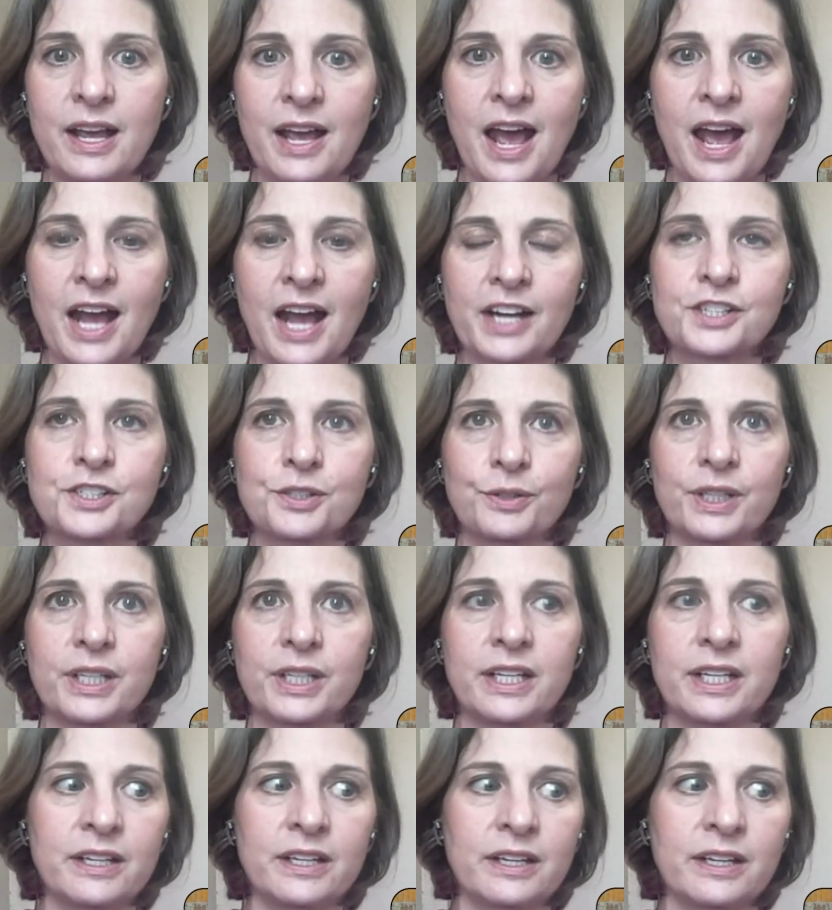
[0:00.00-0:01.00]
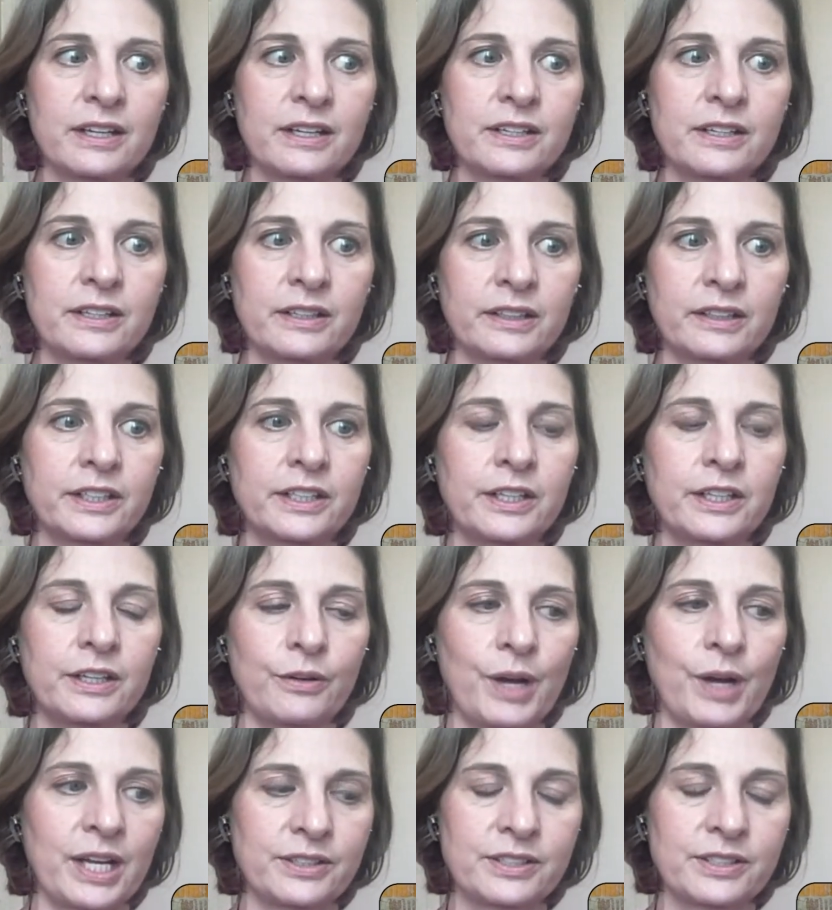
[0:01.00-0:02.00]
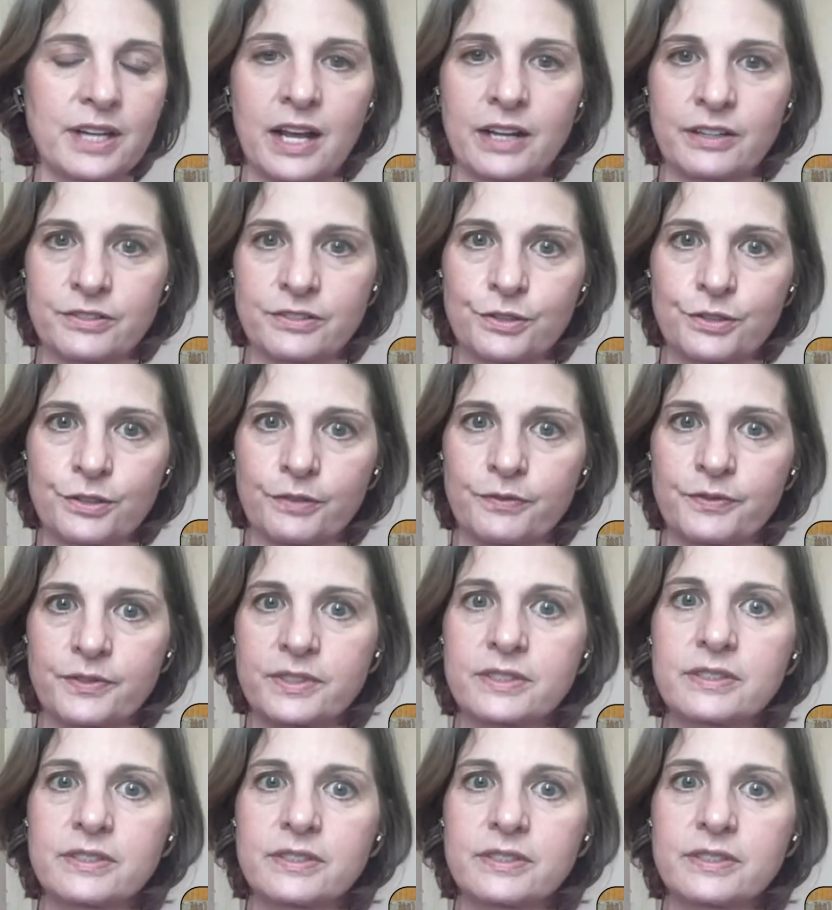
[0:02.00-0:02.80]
actually, I'll sort of